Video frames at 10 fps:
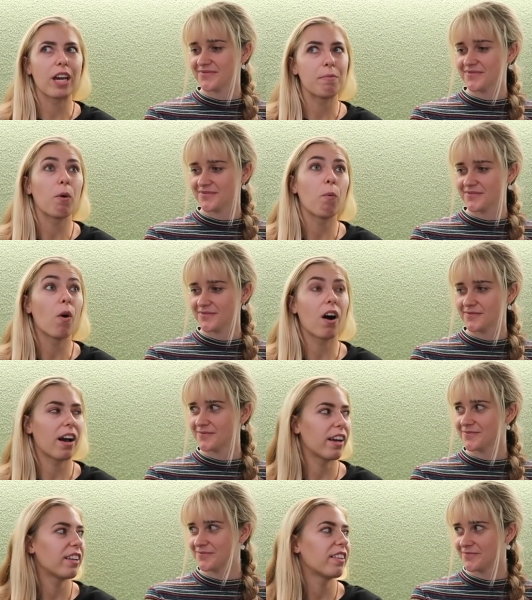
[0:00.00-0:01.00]
Speaker 1: okay, but
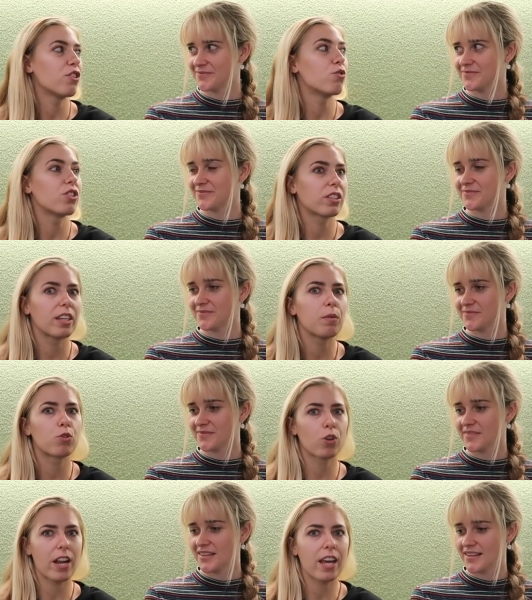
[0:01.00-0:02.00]
why? And mm. then you just mm.
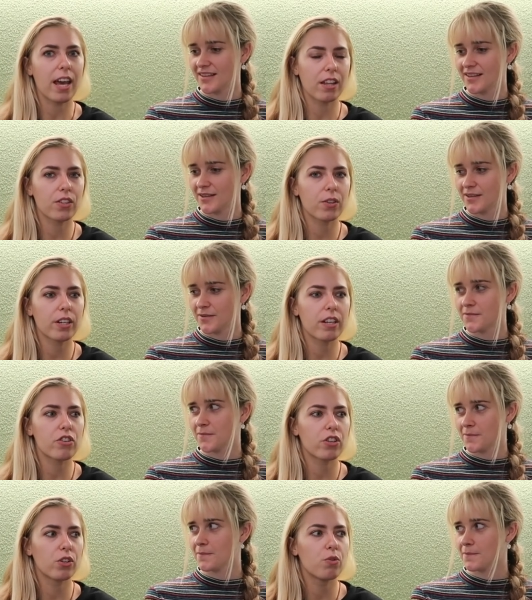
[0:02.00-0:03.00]
keep trying to answer it
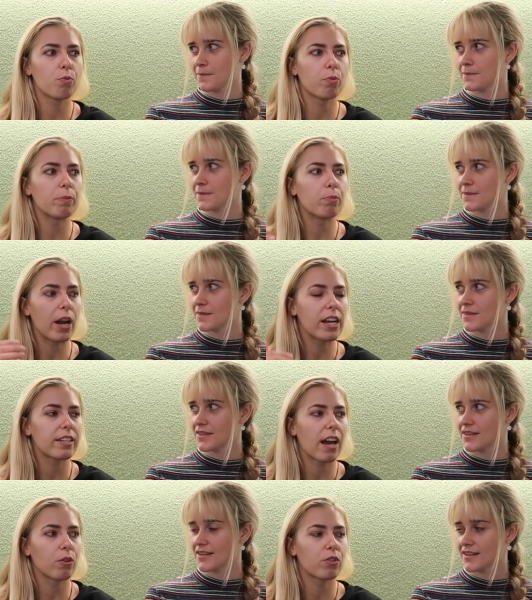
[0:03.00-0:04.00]
until you
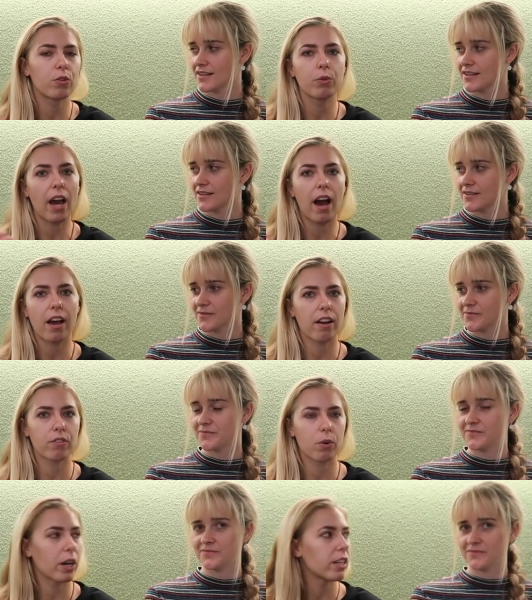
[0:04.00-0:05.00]
break mm. down to, yeah, I
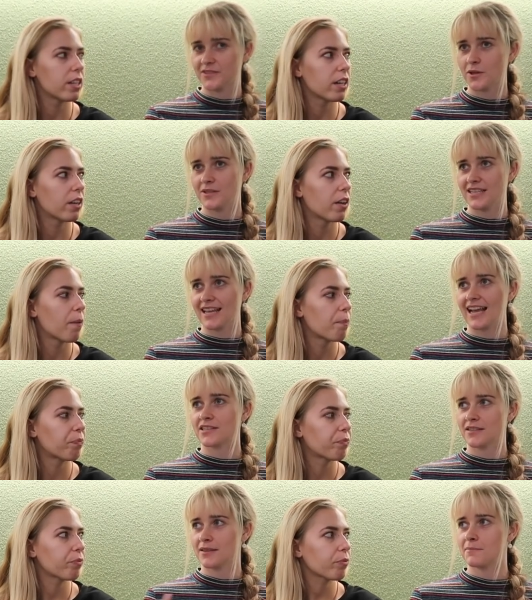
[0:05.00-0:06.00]
have no mm. idea. So it's like
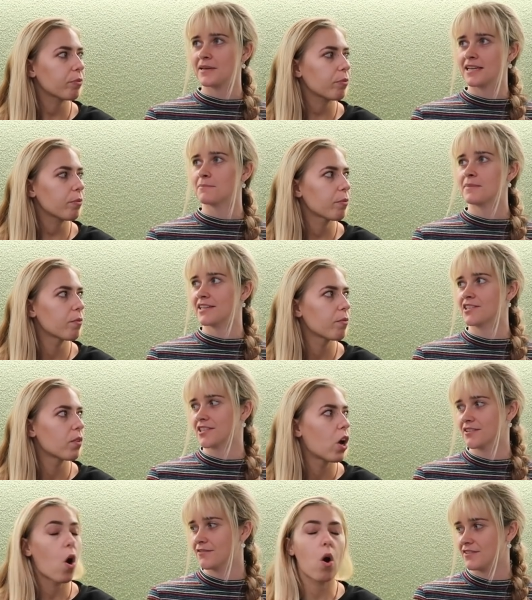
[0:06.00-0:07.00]
Speaker 2: actually the bigger
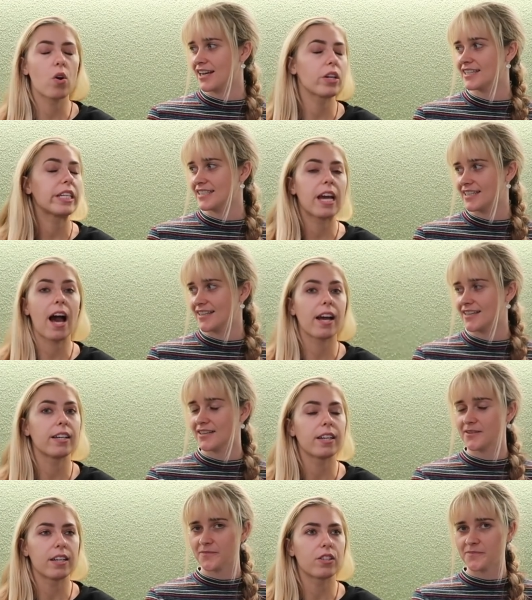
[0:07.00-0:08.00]
picture of the idea.
Speaker 1: Yeah,
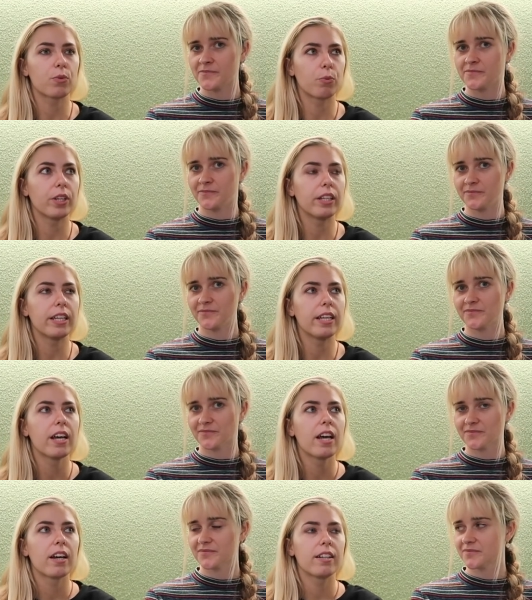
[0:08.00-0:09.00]
it, it's mm.
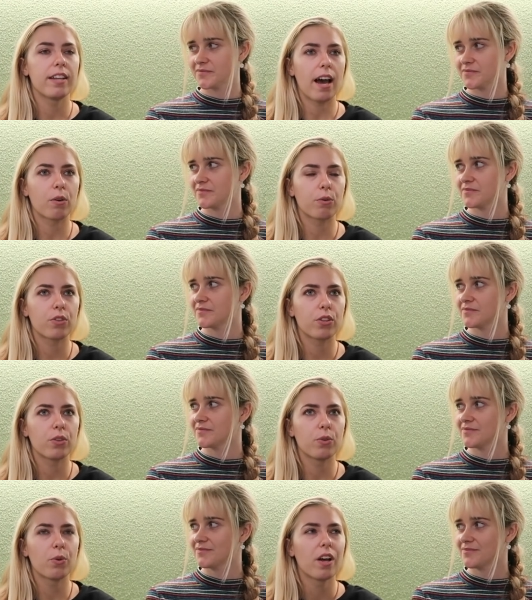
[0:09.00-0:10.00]
really down
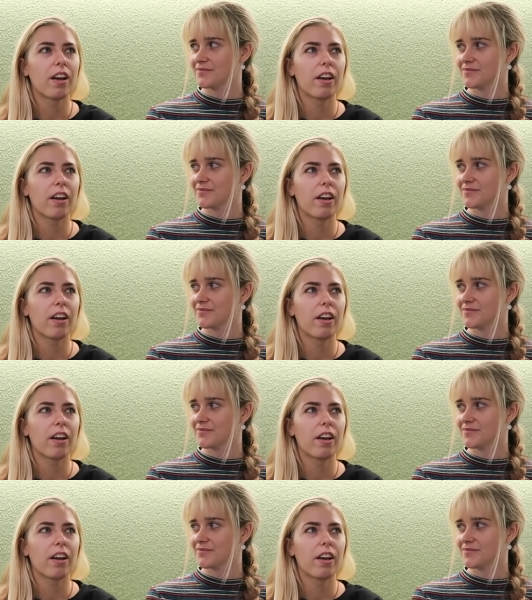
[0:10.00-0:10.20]
to